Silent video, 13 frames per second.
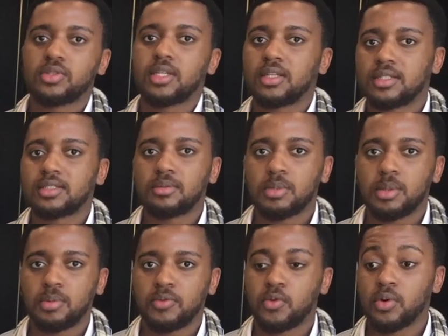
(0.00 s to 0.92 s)
pictures that they
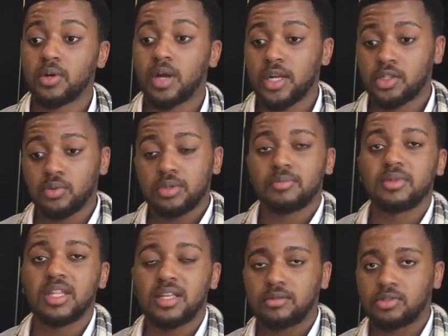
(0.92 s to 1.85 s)
sent me before, I
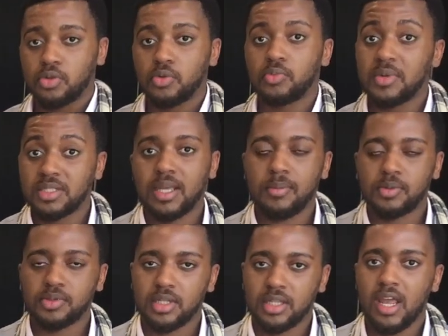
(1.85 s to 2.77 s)
showed them, they showed me
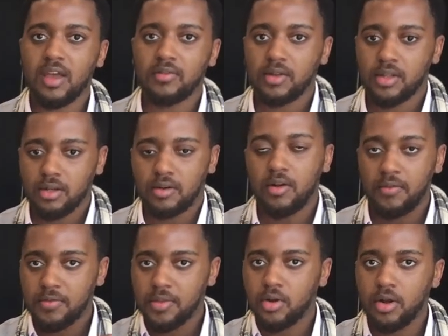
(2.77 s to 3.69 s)
samples that they have in,
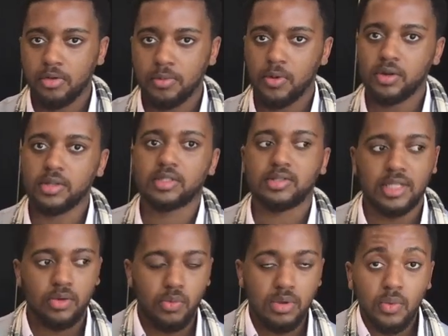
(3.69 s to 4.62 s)
of their other
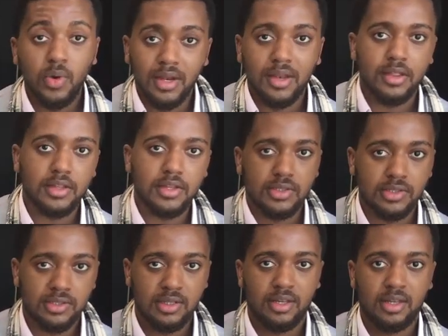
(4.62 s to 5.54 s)
products. I was like, we want
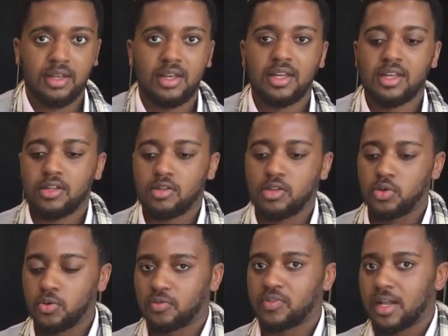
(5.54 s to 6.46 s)
this.
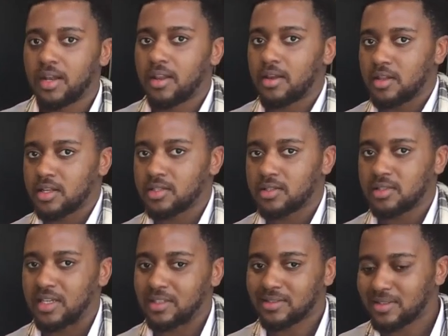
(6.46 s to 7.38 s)
You've done
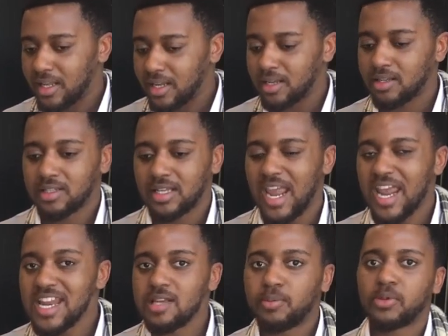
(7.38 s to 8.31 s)
this. It's like
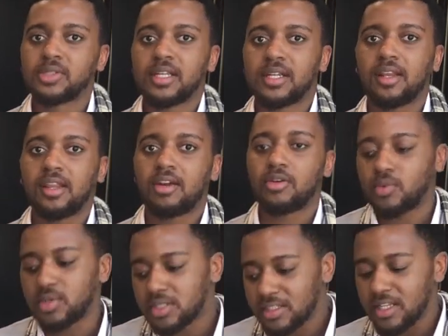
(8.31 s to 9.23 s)
80%
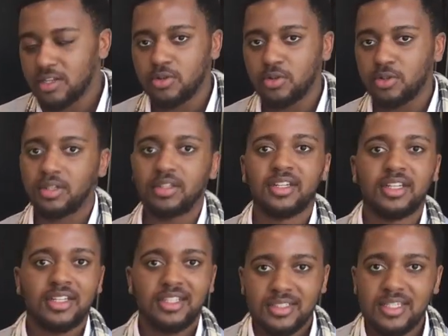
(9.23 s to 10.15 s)
there. We just need you to
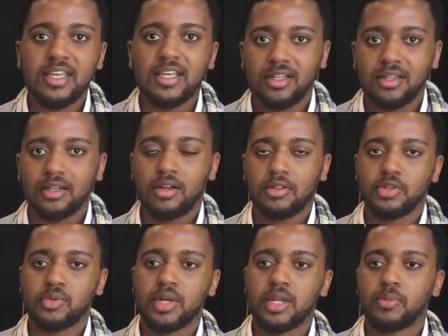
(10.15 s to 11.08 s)
take it
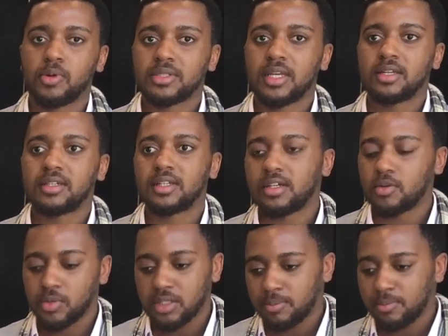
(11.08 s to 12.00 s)
another 20%.
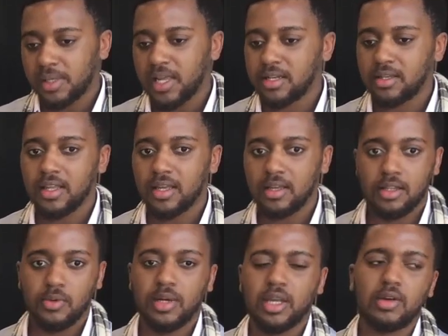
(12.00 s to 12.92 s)
And then with the plate
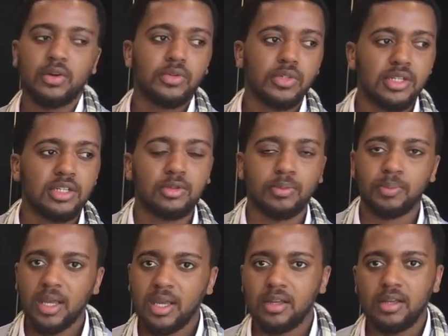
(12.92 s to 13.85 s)
thing, they were like, oh, you
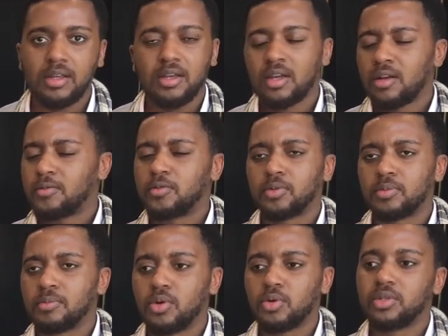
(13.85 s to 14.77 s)
need to pay
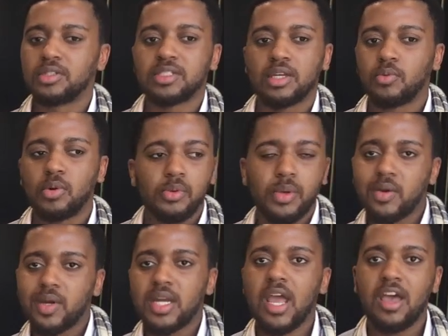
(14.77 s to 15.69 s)
for mold. I was like,
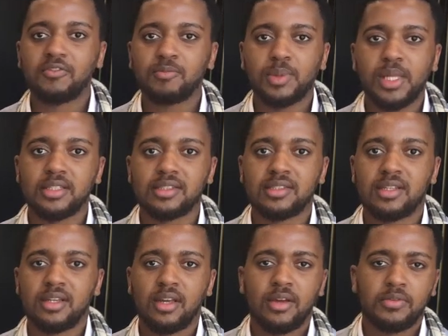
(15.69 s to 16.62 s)
well, we already have
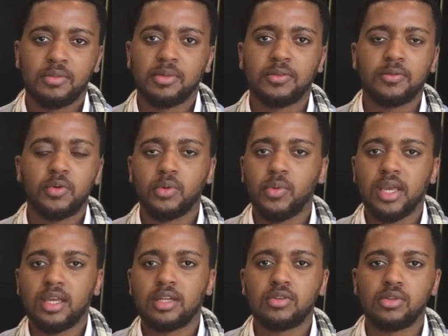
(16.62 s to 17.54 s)
plates from
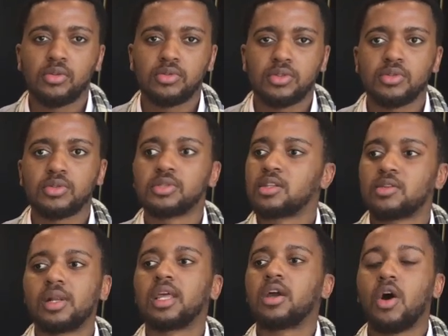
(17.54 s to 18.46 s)
before. Why can't you use
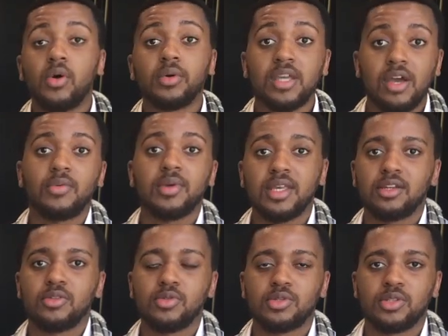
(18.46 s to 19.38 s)
those? And they were like, oh yeah,
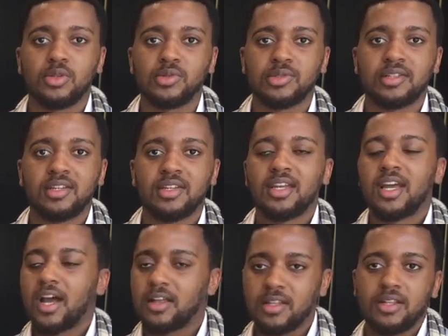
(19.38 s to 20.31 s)
we can use those.
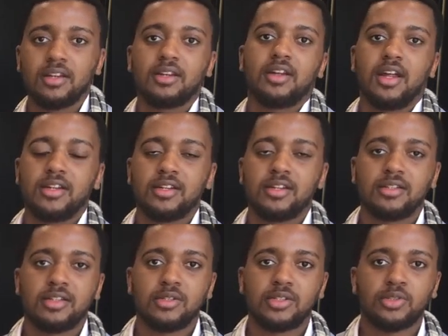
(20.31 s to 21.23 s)
And then, and
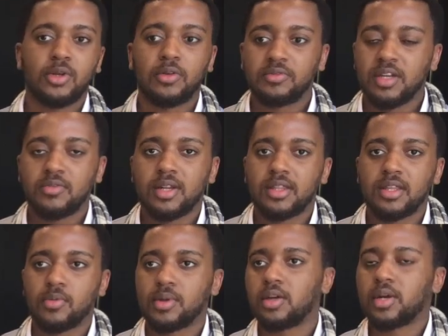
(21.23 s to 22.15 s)
then it solved
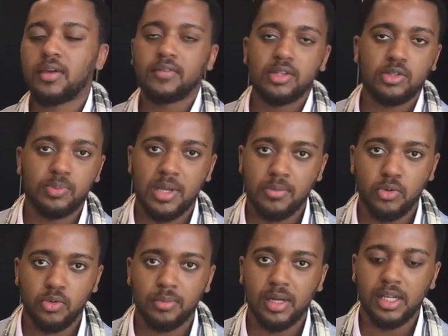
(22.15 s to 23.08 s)
everything without having to
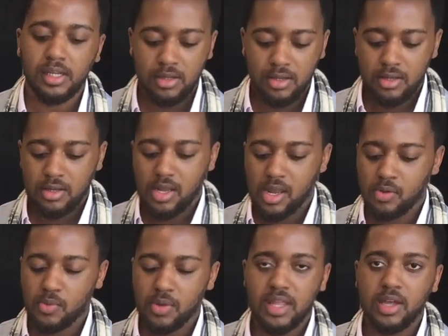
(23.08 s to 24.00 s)
pay more money
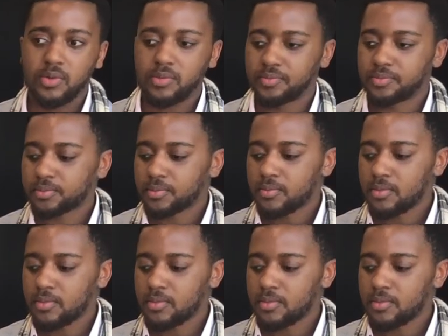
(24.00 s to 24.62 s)
and without